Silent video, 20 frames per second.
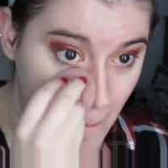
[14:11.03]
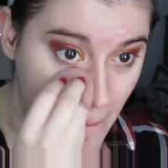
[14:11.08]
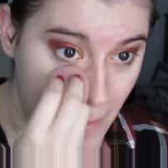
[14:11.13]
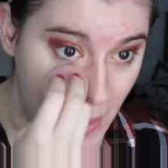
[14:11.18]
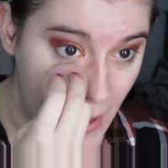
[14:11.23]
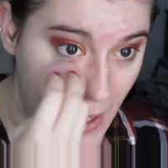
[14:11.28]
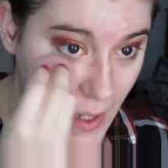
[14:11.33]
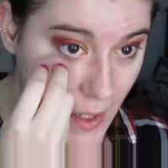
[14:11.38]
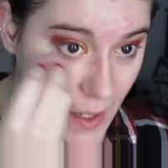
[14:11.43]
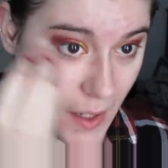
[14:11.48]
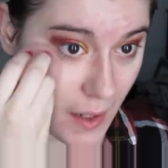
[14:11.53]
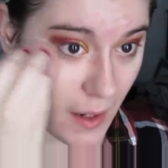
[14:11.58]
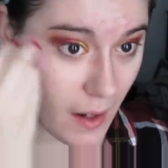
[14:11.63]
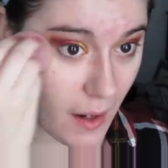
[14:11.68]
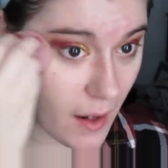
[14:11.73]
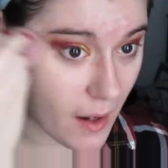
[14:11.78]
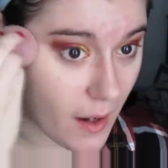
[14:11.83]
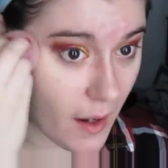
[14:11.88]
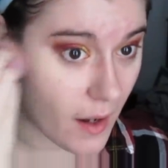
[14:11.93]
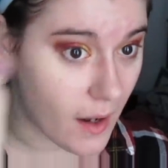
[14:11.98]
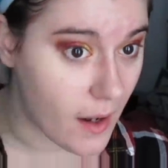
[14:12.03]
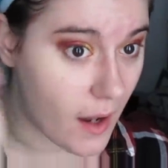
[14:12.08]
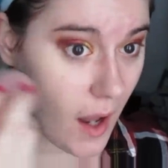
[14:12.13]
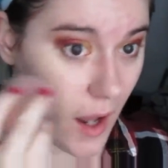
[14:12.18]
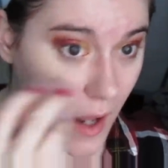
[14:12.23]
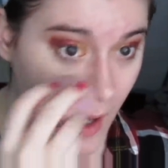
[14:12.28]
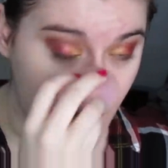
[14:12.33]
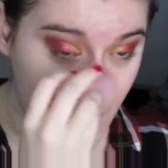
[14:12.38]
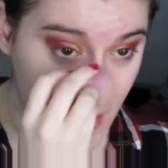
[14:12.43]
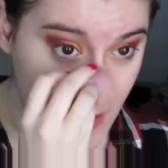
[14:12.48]
But
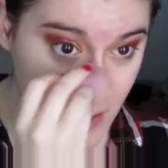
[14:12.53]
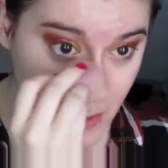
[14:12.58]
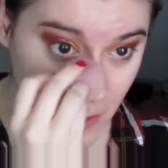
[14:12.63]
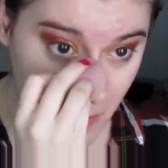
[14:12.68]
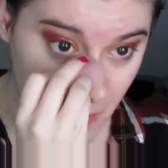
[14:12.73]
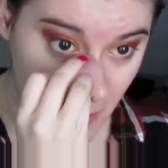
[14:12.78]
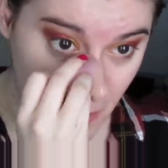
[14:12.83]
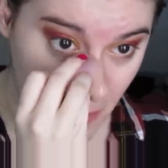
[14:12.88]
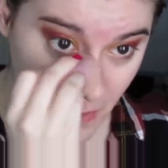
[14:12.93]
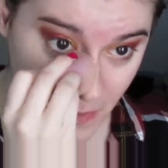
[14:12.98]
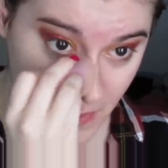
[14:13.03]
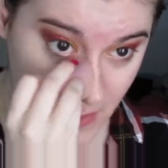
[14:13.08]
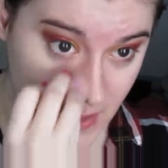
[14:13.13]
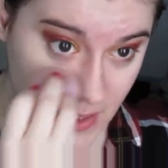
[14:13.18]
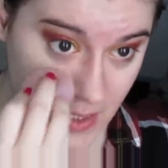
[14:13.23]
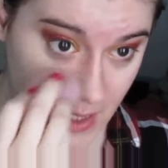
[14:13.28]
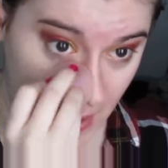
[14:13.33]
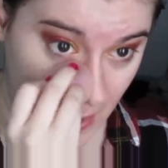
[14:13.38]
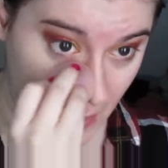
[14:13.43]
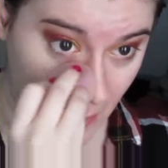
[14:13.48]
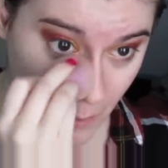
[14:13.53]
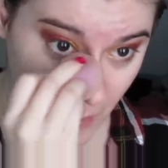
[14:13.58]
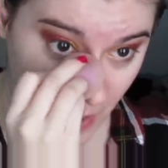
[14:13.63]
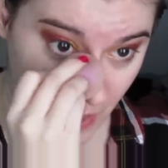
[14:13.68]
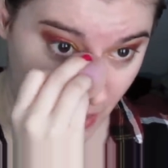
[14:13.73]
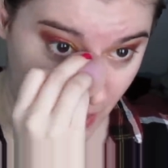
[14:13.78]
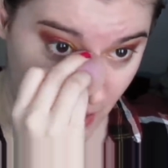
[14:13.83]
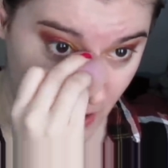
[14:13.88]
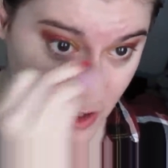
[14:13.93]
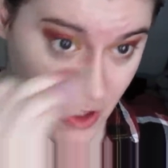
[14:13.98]
I don't know if it's like
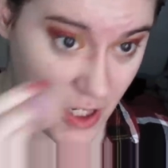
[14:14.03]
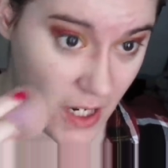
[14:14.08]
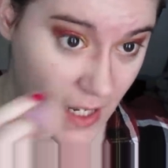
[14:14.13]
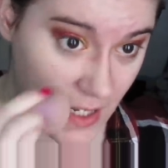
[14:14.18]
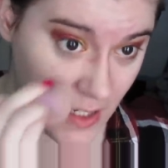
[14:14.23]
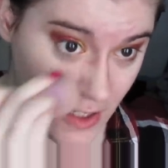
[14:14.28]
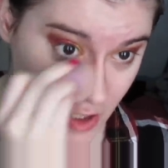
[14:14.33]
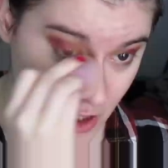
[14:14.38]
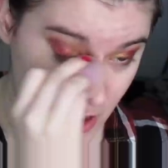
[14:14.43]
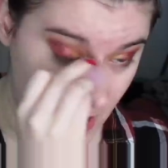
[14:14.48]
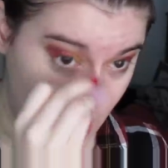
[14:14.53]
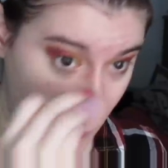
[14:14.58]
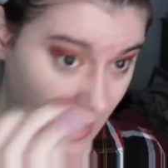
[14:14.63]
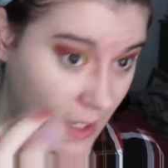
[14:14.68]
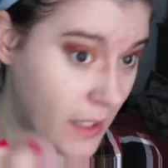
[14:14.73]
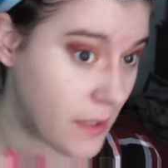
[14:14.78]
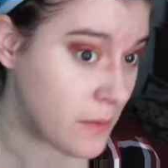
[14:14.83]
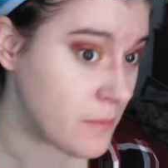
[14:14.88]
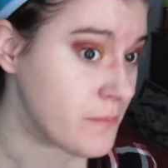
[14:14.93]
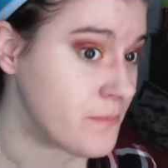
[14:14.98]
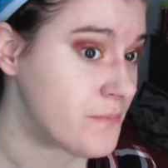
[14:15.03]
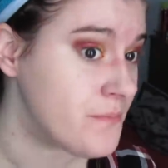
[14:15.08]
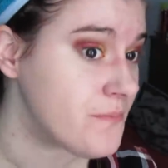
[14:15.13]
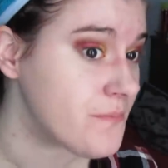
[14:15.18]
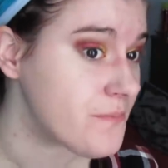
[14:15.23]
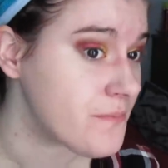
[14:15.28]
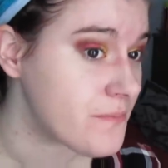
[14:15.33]
with the change in,